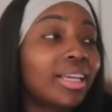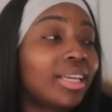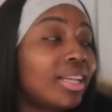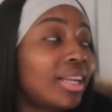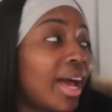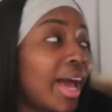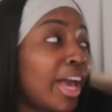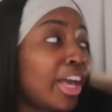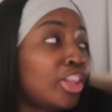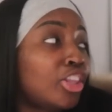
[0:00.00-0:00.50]
I
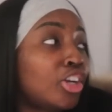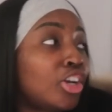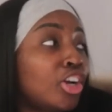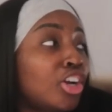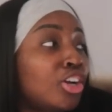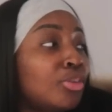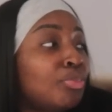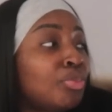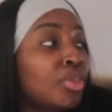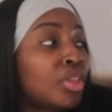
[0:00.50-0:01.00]
can
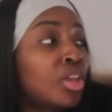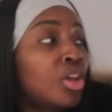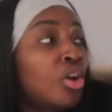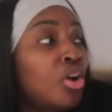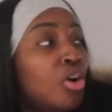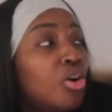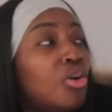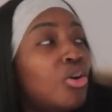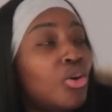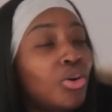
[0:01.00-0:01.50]
either
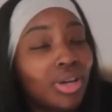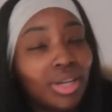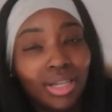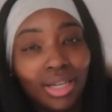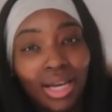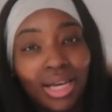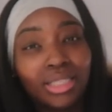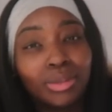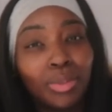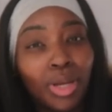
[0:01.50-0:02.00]

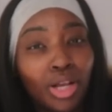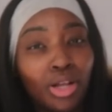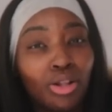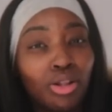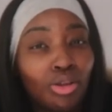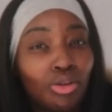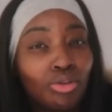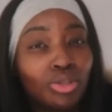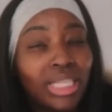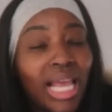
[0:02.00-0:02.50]
organize my
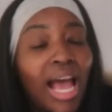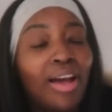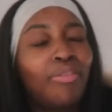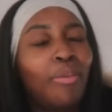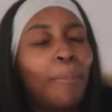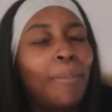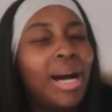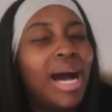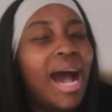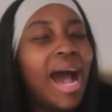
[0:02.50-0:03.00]
clothes. I
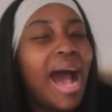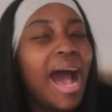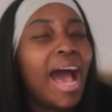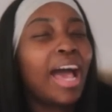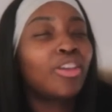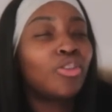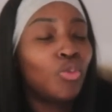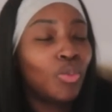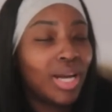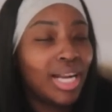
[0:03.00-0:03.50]
have a pile.